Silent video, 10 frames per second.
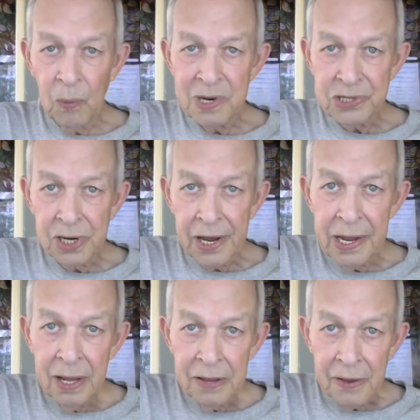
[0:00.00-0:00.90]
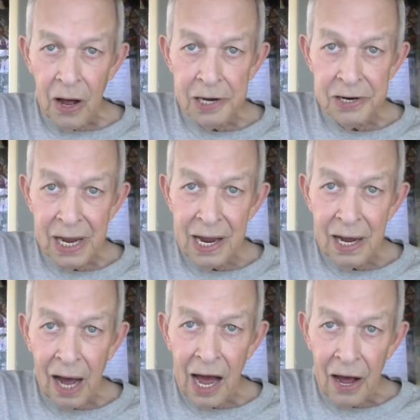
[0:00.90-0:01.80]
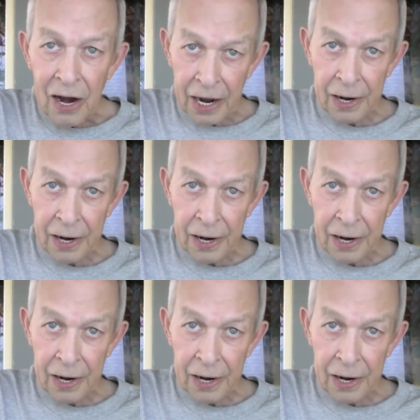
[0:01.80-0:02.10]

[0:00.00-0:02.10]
recently, the Hyundai Ioniq,